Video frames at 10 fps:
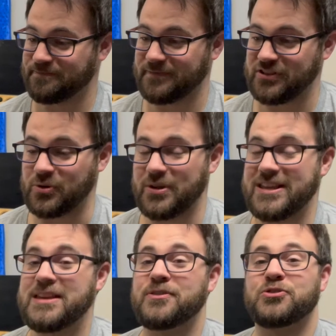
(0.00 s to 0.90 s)
So
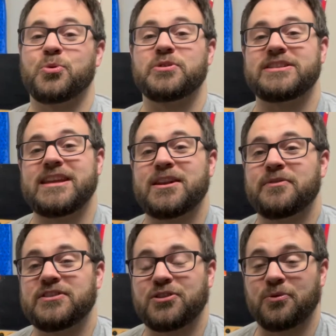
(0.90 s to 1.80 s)
even towards the end of
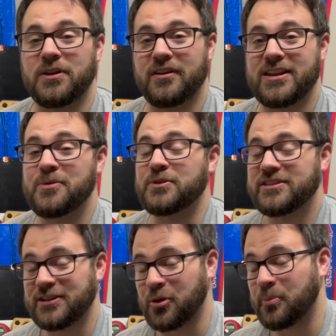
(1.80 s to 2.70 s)
his career, he was
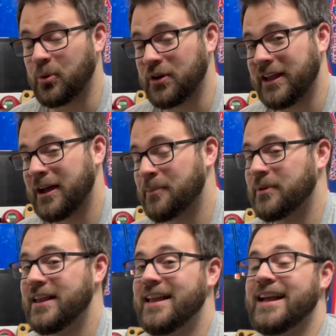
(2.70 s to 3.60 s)
still putting up
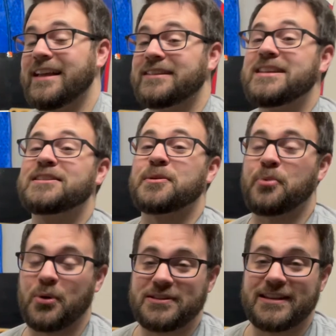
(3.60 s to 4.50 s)
at least a
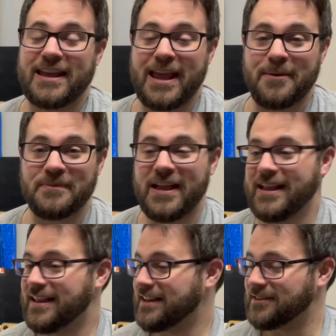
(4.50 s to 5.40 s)
point a game.
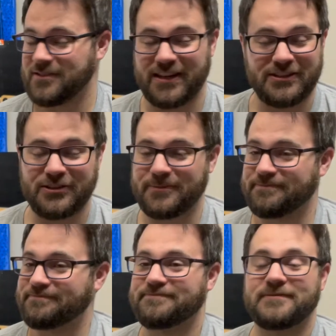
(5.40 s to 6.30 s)
Just,
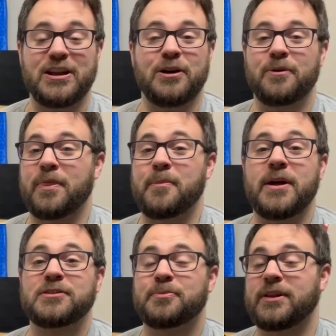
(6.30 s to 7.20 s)
you know, the
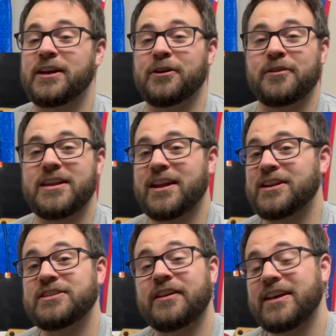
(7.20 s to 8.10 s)
best player the
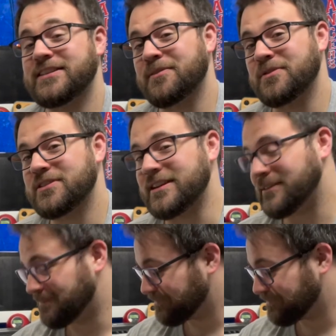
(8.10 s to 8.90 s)
NHL has ever seen.